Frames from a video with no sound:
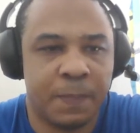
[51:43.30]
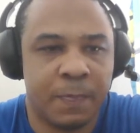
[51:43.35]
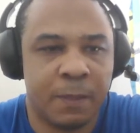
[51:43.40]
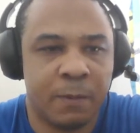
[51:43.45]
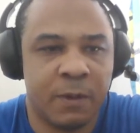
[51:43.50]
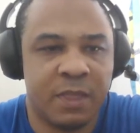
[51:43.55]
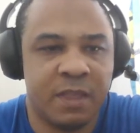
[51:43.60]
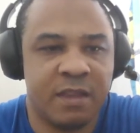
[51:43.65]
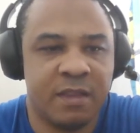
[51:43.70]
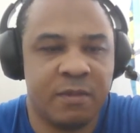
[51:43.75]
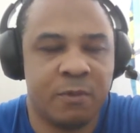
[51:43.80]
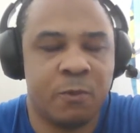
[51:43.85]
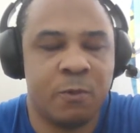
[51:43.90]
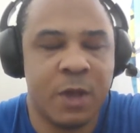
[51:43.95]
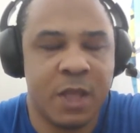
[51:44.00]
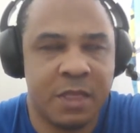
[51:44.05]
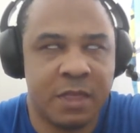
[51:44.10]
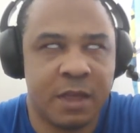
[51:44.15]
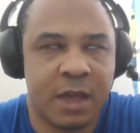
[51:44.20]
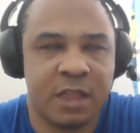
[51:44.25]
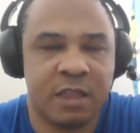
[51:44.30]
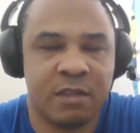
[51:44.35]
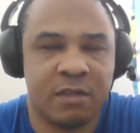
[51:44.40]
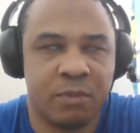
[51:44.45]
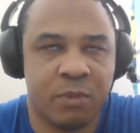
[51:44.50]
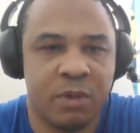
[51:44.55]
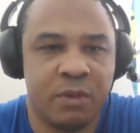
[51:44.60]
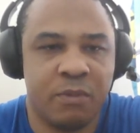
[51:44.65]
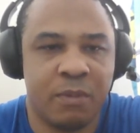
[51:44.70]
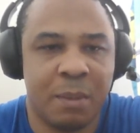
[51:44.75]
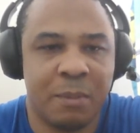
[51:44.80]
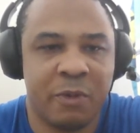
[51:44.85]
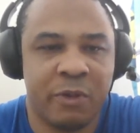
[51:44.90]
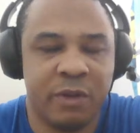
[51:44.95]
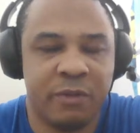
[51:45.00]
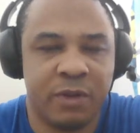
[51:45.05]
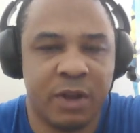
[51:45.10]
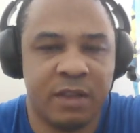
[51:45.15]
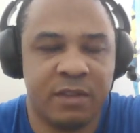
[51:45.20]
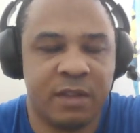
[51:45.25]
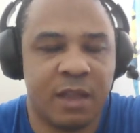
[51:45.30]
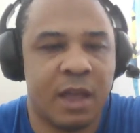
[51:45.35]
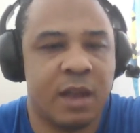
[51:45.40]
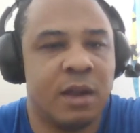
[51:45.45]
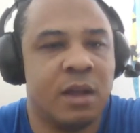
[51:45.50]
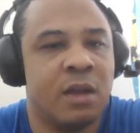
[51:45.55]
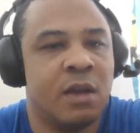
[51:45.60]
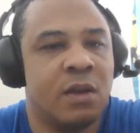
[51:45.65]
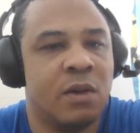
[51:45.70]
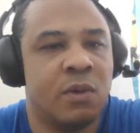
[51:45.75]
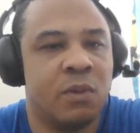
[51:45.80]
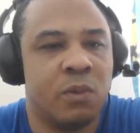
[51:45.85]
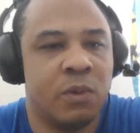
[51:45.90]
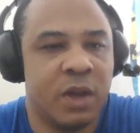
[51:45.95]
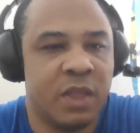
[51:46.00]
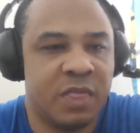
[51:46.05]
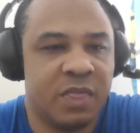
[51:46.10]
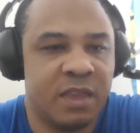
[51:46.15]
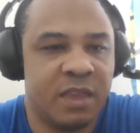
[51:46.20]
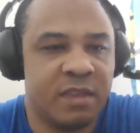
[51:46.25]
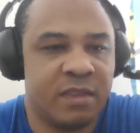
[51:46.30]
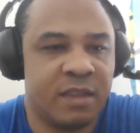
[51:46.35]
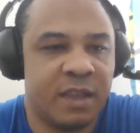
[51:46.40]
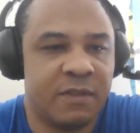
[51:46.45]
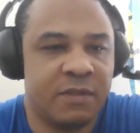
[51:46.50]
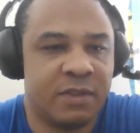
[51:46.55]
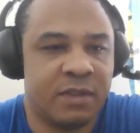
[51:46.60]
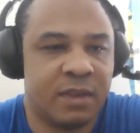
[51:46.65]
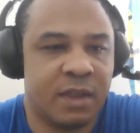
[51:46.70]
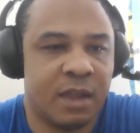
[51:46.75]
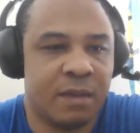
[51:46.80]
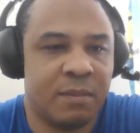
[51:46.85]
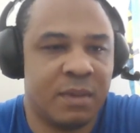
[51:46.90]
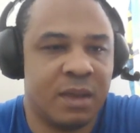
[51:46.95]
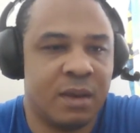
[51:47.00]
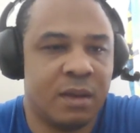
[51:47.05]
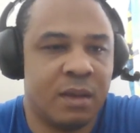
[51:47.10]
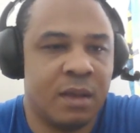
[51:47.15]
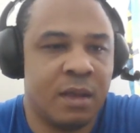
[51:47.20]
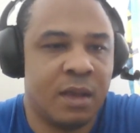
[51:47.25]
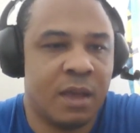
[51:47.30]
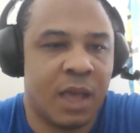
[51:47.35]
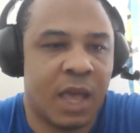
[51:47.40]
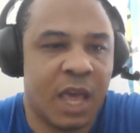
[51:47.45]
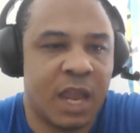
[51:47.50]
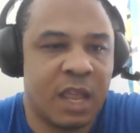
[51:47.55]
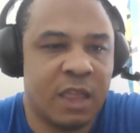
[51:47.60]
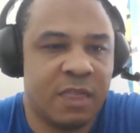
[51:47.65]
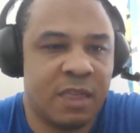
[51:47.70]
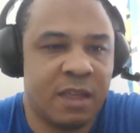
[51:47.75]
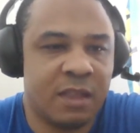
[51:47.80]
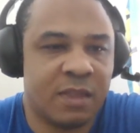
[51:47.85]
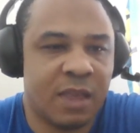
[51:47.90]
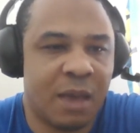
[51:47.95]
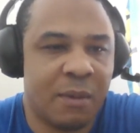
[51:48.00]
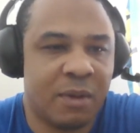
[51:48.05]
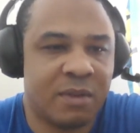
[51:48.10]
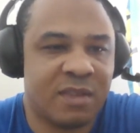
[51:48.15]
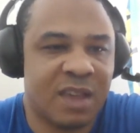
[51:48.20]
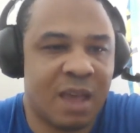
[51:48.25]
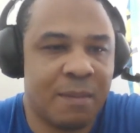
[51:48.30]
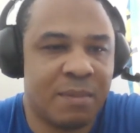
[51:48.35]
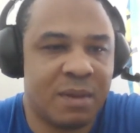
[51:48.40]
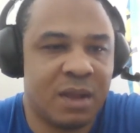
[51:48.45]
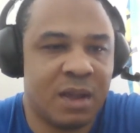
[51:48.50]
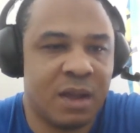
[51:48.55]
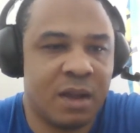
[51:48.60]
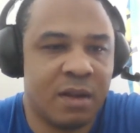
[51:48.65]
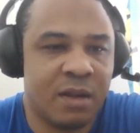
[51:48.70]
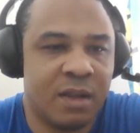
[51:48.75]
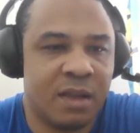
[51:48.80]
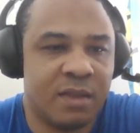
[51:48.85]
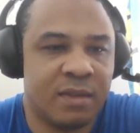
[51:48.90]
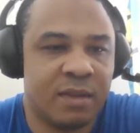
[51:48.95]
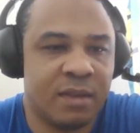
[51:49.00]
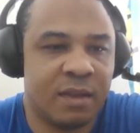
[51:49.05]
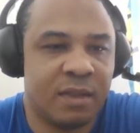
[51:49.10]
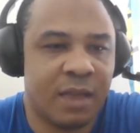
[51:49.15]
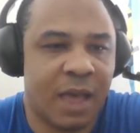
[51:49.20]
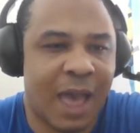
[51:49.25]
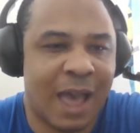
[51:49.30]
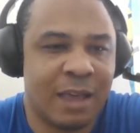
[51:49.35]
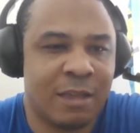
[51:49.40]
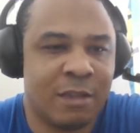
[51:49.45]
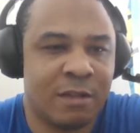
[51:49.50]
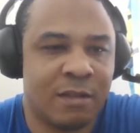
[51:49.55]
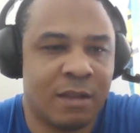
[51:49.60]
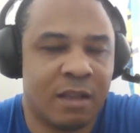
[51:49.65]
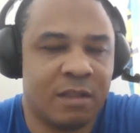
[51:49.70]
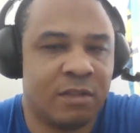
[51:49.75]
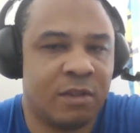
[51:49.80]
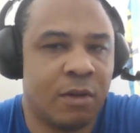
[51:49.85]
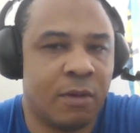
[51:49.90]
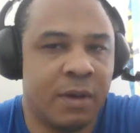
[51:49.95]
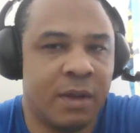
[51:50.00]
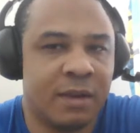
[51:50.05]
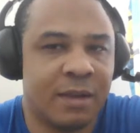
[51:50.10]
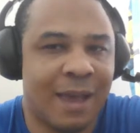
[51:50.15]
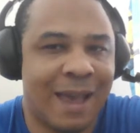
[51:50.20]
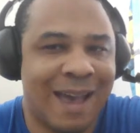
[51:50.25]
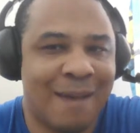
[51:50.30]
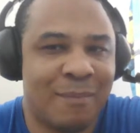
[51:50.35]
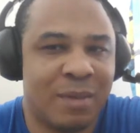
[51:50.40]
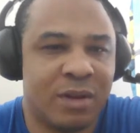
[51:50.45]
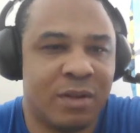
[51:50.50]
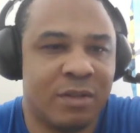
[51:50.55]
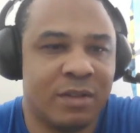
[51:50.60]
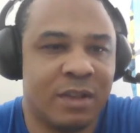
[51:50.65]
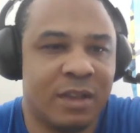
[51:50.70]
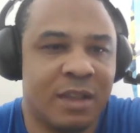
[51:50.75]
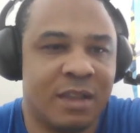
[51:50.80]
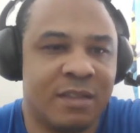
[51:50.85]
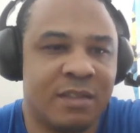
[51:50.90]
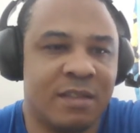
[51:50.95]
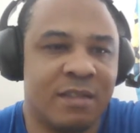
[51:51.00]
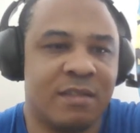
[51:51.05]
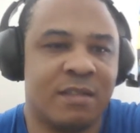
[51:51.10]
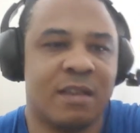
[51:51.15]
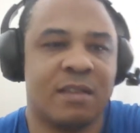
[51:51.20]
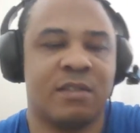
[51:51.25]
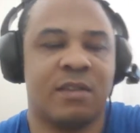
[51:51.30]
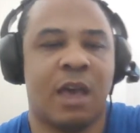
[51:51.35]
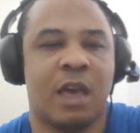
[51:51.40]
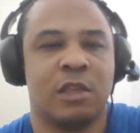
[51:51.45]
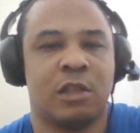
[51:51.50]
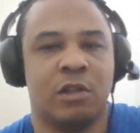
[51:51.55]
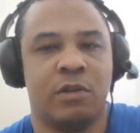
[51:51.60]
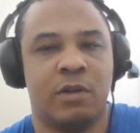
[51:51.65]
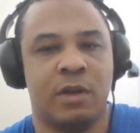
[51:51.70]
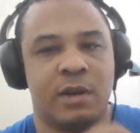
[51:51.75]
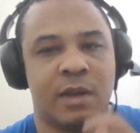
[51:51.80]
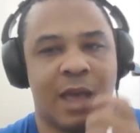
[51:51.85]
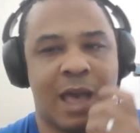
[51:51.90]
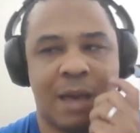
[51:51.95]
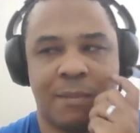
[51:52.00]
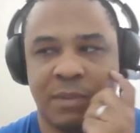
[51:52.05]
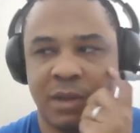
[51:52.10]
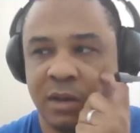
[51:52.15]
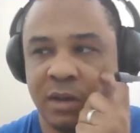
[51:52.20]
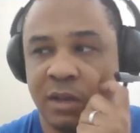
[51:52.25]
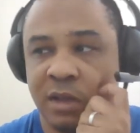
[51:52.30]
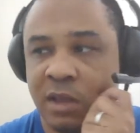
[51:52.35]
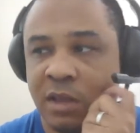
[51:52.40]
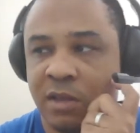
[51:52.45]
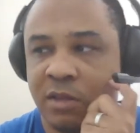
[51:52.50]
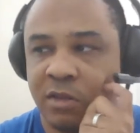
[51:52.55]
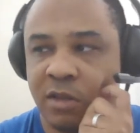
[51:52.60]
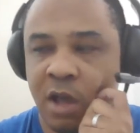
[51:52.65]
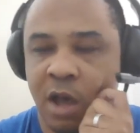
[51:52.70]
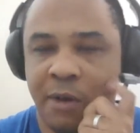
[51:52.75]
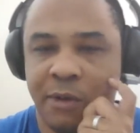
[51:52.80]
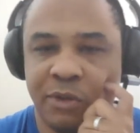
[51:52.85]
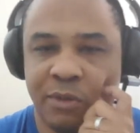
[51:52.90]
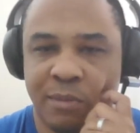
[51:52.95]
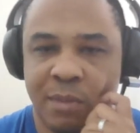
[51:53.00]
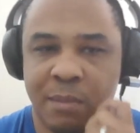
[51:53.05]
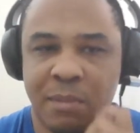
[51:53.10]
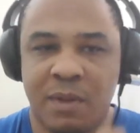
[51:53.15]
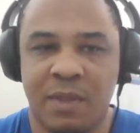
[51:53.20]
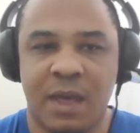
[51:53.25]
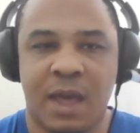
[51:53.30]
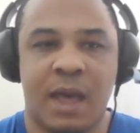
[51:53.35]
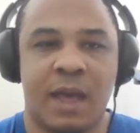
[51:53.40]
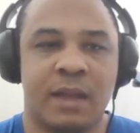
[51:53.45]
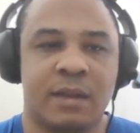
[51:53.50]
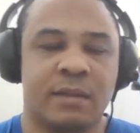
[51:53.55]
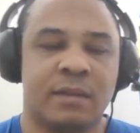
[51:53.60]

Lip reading: let me rephrase that. With this if statement, anything that I would type in here is the action that's going to happen, or the instance that's actually going to happen. So always remember that.